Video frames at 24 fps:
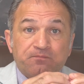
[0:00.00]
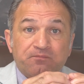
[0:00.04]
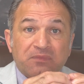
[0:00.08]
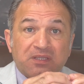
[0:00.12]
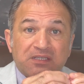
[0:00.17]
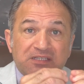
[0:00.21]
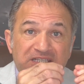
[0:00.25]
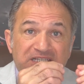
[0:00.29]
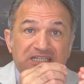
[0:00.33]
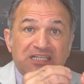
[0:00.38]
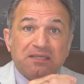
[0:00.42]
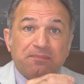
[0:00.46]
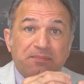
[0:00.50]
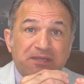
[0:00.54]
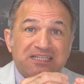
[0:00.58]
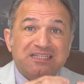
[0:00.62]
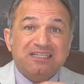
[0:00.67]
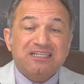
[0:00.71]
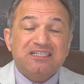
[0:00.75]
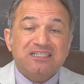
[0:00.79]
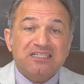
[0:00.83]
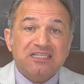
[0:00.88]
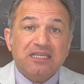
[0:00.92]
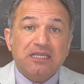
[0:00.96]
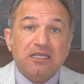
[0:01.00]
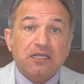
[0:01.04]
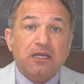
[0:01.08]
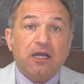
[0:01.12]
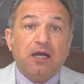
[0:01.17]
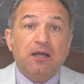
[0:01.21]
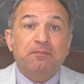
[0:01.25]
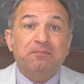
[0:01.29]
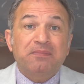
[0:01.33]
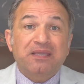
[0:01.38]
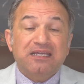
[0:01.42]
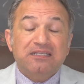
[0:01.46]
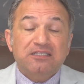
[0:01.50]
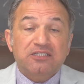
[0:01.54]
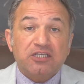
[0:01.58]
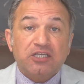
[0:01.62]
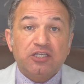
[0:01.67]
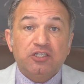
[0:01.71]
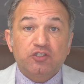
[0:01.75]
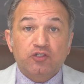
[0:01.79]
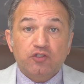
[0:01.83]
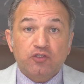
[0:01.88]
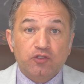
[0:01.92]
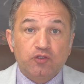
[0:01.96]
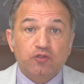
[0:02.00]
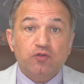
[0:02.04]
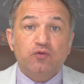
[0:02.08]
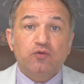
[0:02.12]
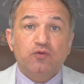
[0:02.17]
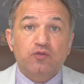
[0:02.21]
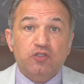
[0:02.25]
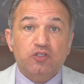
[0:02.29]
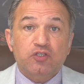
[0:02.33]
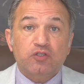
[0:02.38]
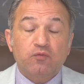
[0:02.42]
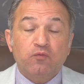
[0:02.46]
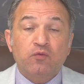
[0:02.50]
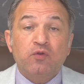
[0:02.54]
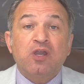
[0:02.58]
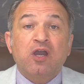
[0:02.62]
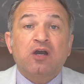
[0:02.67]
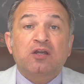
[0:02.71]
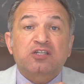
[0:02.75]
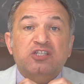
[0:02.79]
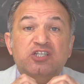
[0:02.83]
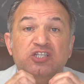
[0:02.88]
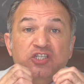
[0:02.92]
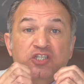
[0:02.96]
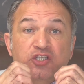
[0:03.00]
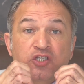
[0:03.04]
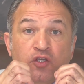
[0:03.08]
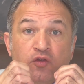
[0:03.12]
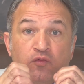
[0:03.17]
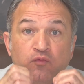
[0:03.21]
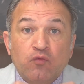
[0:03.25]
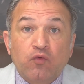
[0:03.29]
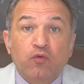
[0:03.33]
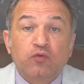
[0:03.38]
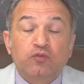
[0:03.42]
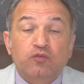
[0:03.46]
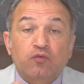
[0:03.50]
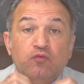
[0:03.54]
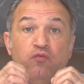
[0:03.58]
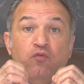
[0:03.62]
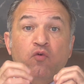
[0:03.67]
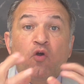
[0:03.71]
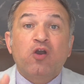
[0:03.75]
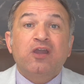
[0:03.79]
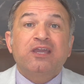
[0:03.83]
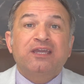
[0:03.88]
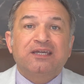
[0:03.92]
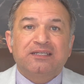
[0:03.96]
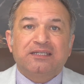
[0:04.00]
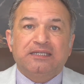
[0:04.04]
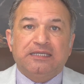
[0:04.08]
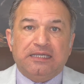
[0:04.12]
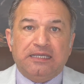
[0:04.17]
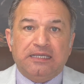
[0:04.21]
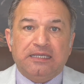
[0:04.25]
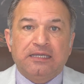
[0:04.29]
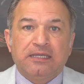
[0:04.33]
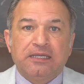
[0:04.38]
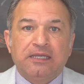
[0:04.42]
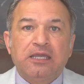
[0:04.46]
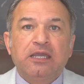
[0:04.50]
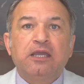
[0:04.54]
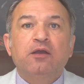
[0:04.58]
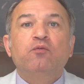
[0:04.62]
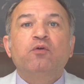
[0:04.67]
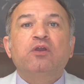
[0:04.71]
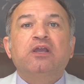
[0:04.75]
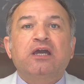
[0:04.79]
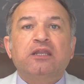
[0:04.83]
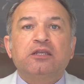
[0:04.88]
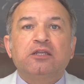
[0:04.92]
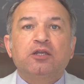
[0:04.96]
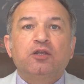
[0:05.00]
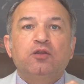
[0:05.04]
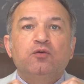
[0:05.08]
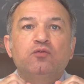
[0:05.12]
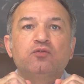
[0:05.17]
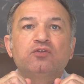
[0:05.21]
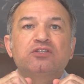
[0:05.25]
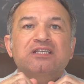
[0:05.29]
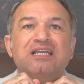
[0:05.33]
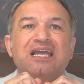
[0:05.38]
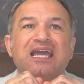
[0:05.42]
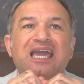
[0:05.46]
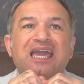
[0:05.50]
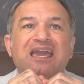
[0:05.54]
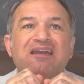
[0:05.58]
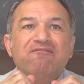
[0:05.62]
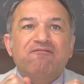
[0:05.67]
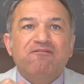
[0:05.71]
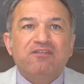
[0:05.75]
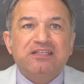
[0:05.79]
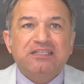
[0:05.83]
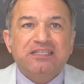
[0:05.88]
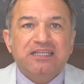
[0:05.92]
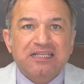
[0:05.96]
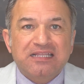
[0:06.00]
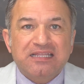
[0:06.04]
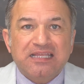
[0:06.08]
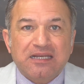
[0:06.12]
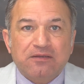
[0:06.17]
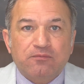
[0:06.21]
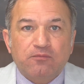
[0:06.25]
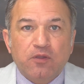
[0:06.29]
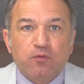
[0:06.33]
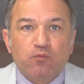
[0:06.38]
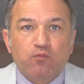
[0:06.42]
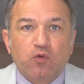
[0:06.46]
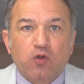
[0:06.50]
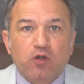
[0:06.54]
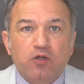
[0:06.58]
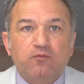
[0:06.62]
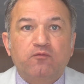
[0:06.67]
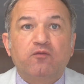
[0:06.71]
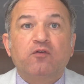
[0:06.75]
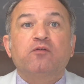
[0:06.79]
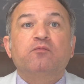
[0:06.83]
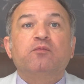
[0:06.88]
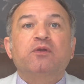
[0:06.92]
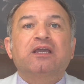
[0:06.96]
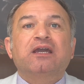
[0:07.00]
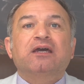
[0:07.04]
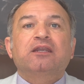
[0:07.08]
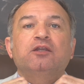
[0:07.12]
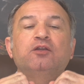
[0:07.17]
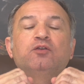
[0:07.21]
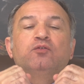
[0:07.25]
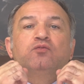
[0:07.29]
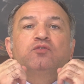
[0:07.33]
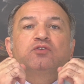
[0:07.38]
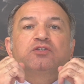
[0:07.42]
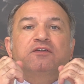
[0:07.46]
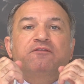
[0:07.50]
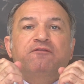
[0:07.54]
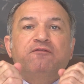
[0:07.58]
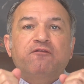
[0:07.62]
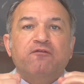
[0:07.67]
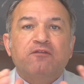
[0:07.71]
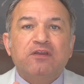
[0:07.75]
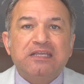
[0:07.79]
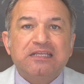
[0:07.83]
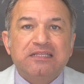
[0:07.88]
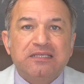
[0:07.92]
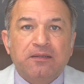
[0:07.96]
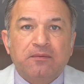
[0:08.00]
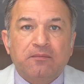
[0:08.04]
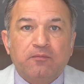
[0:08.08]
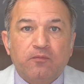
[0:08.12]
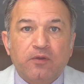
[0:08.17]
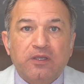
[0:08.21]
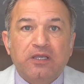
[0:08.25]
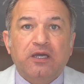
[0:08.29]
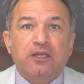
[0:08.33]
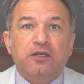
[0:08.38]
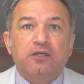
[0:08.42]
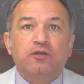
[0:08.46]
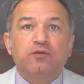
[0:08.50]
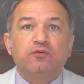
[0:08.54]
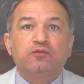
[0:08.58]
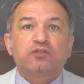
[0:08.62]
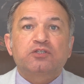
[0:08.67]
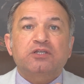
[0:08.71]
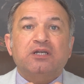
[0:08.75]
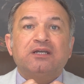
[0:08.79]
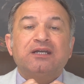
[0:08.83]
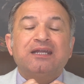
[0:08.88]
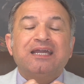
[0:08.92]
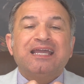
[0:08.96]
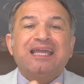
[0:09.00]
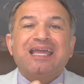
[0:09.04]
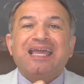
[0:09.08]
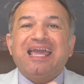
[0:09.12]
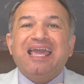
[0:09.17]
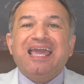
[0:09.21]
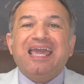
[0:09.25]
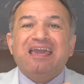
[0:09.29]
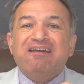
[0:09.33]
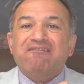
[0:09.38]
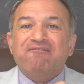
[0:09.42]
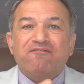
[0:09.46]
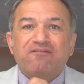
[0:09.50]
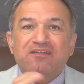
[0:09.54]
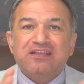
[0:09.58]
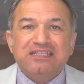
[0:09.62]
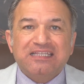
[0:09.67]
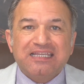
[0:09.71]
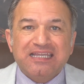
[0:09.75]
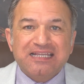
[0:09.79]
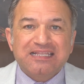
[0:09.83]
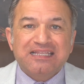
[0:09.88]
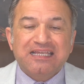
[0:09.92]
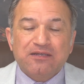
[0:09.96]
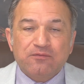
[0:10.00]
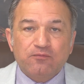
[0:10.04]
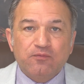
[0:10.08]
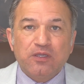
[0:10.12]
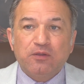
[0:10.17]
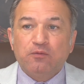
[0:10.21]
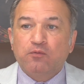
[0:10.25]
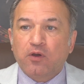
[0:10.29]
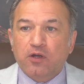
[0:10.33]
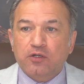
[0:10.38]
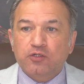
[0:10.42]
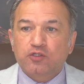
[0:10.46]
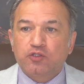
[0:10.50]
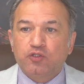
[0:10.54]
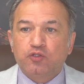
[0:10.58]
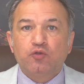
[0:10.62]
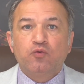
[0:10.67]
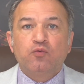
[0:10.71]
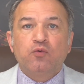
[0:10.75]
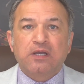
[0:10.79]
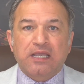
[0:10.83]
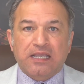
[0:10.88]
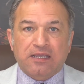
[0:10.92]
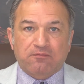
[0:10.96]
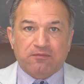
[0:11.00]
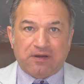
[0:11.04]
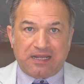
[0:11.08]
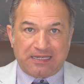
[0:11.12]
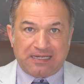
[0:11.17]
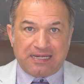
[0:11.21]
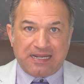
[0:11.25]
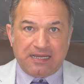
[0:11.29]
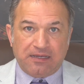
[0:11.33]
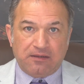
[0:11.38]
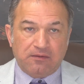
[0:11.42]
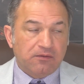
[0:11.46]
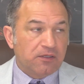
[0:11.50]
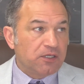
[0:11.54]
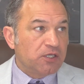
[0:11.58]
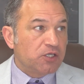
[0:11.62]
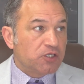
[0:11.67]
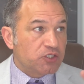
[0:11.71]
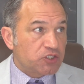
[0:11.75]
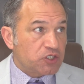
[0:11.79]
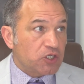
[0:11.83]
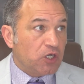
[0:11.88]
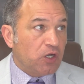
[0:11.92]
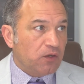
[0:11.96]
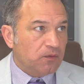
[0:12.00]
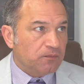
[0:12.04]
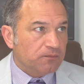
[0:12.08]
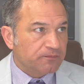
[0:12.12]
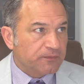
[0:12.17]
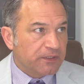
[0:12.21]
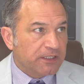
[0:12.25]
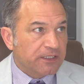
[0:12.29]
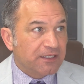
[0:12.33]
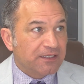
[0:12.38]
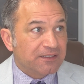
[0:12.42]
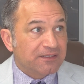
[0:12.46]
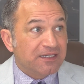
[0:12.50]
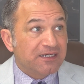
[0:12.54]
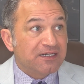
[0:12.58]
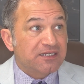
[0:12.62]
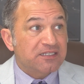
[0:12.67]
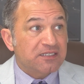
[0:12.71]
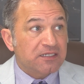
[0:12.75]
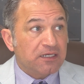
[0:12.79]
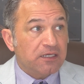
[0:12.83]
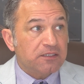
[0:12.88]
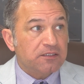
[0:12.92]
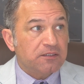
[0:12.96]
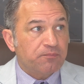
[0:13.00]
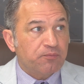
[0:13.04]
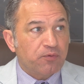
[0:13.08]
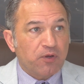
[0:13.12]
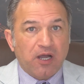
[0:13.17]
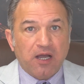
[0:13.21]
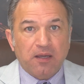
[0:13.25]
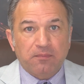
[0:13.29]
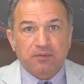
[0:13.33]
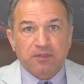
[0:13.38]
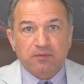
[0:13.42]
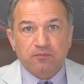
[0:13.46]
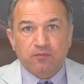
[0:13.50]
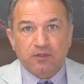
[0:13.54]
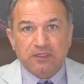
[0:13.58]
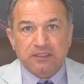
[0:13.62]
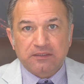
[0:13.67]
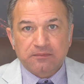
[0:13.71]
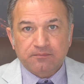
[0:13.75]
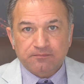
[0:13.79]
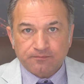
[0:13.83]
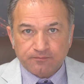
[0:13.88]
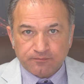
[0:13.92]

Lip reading: CBDC gets introduced, we are screwed royally. We're going to lose everything that we work for. We're going to lose our freedom. We're going to lose everything that we were doing right now. So there is another problem with